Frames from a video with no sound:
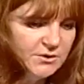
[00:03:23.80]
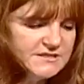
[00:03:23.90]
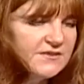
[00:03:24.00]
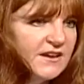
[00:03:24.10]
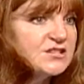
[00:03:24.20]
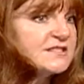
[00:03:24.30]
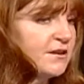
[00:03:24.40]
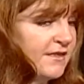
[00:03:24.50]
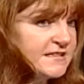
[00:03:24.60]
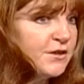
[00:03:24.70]
Roads Convention
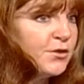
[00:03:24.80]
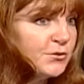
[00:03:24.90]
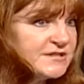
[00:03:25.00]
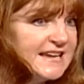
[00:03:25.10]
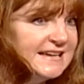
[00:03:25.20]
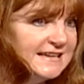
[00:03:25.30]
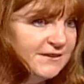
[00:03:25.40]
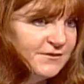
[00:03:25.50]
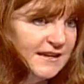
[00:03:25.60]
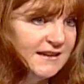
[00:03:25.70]
Center. That's a Thursday
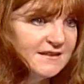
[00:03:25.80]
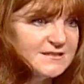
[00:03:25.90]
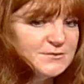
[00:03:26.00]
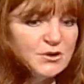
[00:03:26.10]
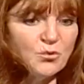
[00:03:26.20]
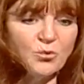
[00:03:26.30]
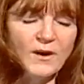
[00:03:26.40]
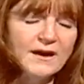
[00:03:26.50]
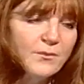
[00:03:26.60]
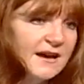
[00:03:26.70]
evening, mm -hmm. so mm-hmm. it's a
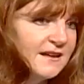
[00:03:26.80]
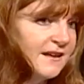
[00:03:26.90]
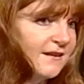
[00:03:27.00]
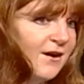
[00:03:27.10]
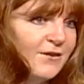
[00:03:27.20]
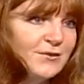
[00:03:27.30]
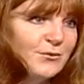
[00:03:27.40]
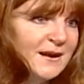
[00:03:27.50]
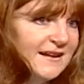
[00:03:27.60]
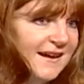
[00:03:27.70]
great way to kick off
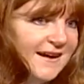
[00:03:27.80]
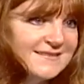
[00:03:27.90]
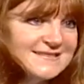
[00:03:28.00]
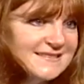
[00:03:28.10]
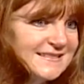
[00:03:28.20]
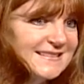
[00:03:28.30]
your weekend.